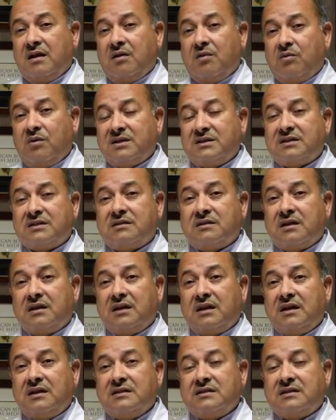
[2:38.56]
what
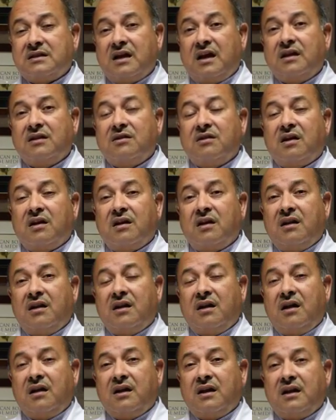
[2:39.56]
is
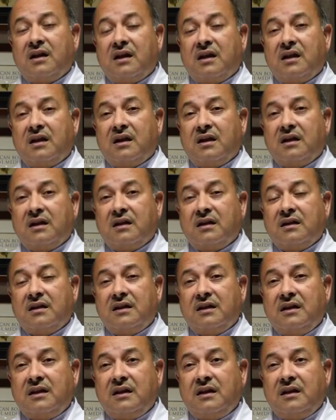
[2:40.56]
underlying
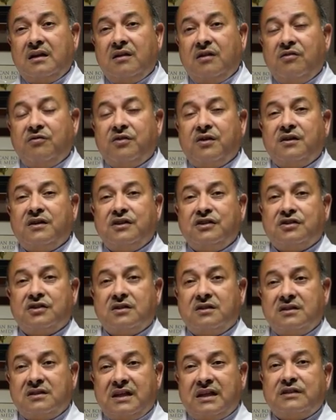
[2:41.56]
the liver
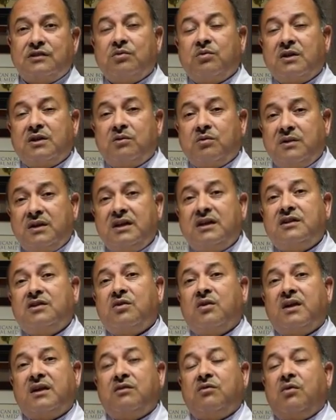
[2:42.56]
injury. That's what we need
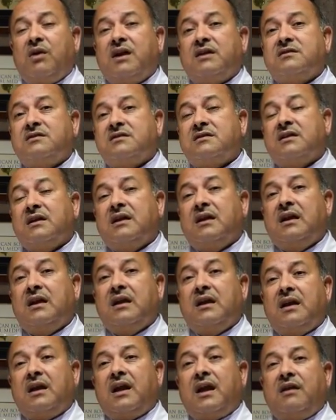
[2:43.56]
to address.
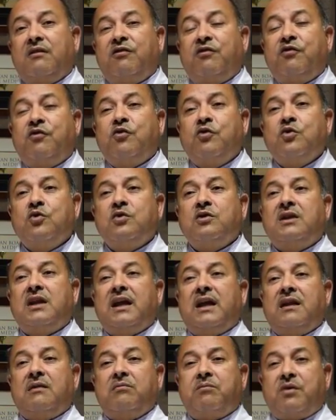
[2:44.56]
And food
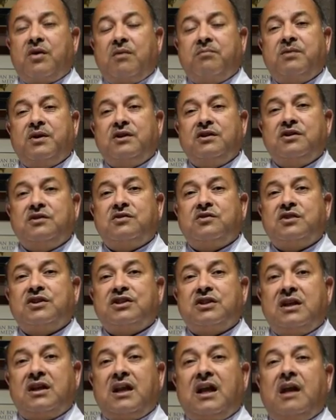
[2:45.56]
and proper
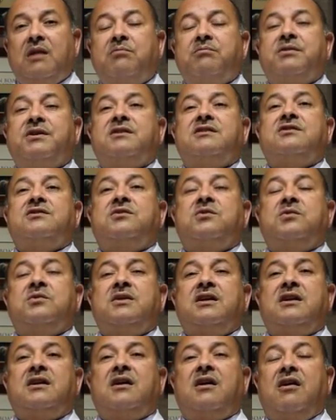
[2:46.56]
nutrition help us to
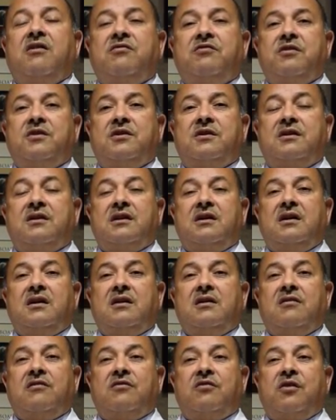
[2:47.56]
recover
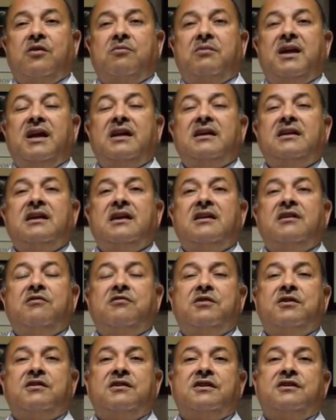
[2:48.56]
from any
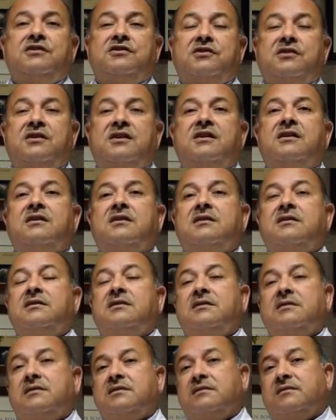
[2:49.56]
liver injury.
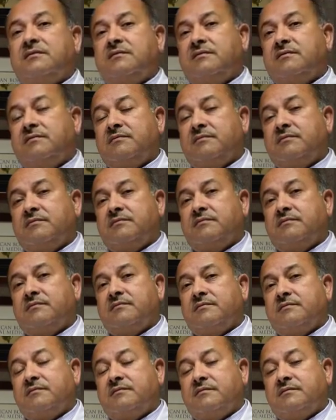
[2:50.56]
Thank you,
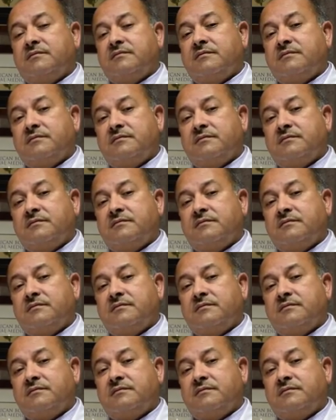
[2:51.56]
Dr. Hassan.